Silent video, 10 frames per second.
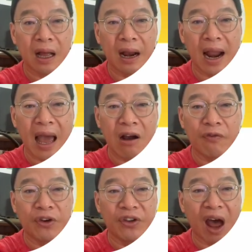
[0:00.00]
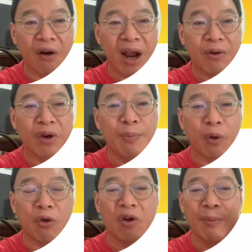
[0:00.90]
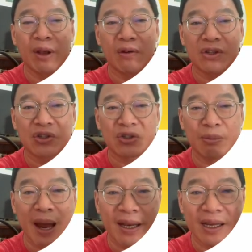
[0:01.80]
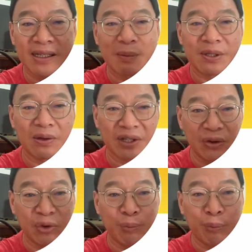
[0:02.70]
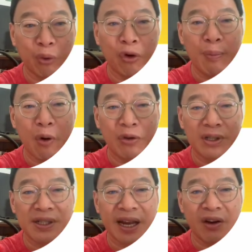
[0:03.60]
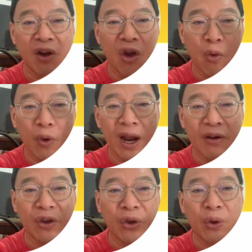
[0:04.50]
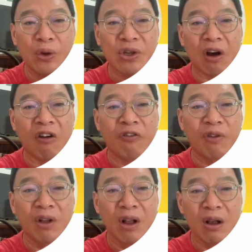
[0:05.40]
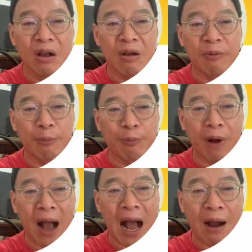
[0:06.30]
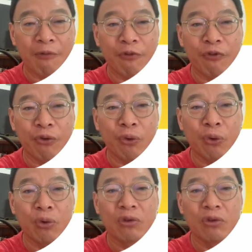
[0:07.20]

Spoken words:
allow for direct reprogramming of somatic stem cells into pluripotent state without the use of harmful